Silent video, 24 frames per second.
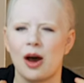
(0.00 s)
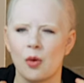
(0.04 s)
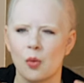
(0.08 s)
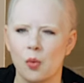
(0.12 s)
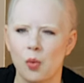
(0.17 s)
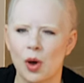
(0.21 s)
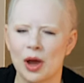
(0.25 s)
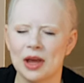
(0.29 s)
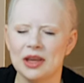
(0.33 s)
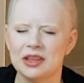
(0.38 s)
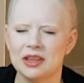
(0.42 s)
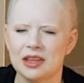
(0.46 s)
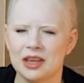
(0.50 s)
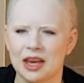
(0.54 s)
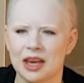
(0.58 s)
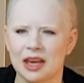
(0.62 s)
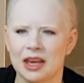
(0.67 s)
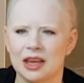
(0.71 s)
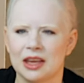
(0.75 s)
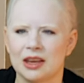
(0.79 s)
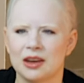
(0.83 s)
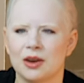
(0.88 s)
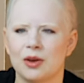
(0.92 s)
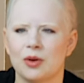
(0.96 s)
a white
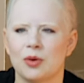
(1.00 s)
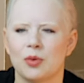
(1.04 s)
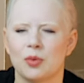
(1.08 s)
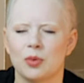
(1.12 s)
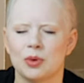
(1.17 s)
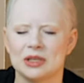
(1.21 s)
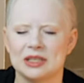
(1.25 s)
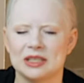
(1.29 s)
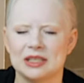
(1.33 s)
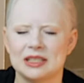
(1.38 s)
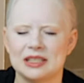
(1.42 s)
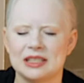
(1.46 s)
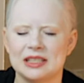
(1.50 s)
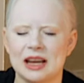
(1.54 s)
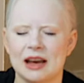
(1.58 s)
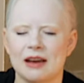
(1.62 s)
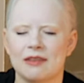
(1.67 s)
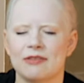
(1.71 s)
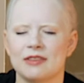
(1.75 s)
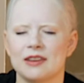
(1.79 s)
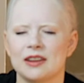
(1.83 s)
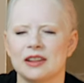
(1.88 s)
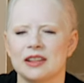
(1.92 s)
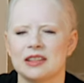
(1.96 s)
cane was
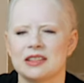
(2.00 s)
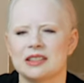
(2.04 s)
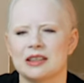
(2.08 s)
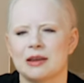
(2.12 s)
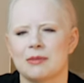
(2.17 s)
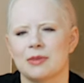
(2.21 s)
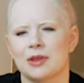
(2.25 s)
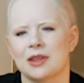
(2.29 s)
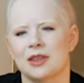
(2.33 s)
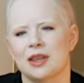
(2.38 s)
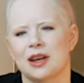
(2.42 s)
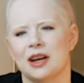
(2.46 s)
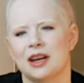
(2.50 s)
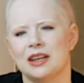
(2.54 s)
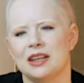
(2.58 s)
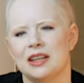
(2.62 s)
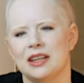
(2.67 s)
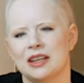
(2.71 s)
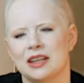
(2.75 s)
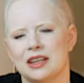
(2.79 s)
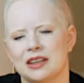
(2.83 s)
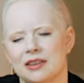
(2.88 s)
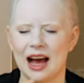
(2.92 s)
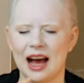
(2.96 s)
definitely something that I
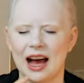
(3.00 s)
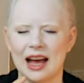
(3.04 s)
needed.